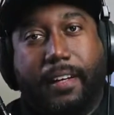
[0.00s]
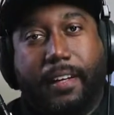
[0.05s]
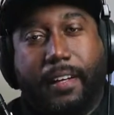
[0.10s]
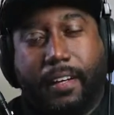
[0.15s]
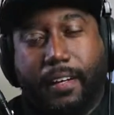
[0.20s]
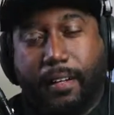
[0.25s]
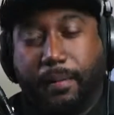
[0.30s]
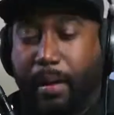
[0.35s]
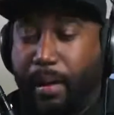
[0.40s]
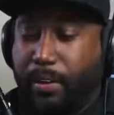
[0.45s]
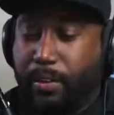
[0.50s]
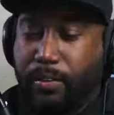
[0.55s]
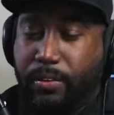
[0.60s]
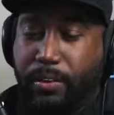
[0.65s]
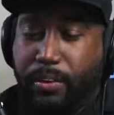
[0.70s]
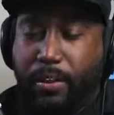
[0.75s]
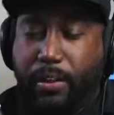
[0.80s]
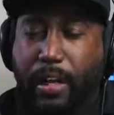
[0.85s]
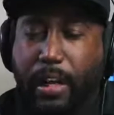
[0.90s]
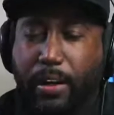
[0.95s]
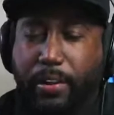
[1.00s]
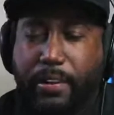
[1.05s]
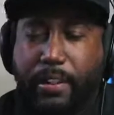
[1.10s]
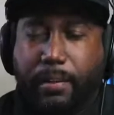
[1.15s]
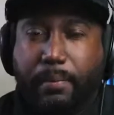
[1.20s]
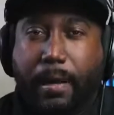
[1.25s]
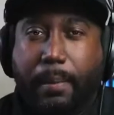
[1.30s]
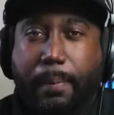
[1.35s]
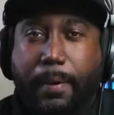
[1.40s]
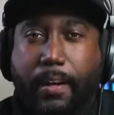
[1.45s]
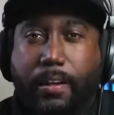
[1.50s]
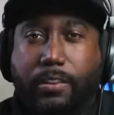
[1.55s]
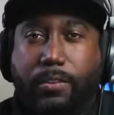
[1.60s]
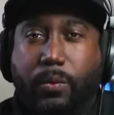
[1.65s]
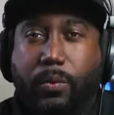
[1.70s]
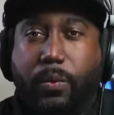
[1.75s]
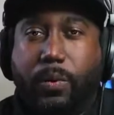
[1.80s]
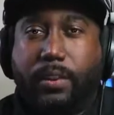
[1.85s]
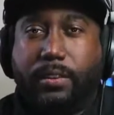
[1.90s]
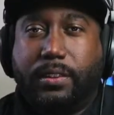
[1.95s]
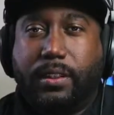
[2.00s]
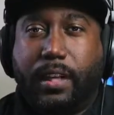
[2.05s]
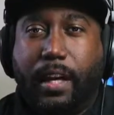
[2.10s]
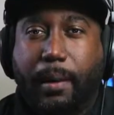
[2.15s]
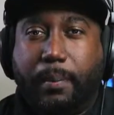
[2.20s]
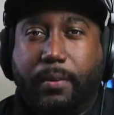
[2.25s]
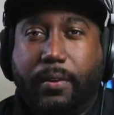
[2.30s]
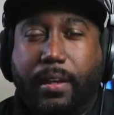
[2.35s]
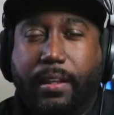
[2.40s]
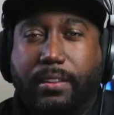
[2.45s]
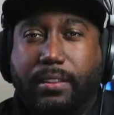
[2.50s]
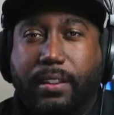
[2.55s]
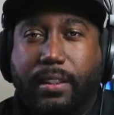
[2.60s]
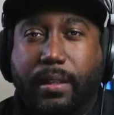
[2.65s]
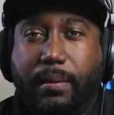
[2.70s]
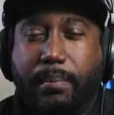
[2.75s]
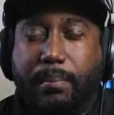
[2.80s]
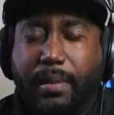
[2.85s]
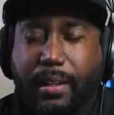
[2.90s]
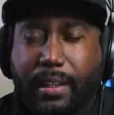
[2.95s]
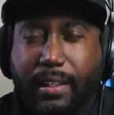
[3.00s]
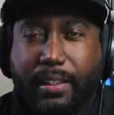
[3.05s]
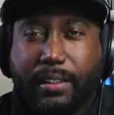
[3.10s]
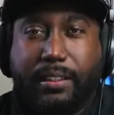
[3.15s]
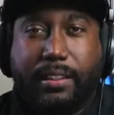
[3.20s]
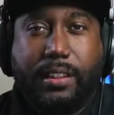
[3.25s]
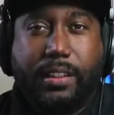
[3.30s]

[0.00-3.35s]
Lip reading: I don't think my parents would want to upgrade to the mini.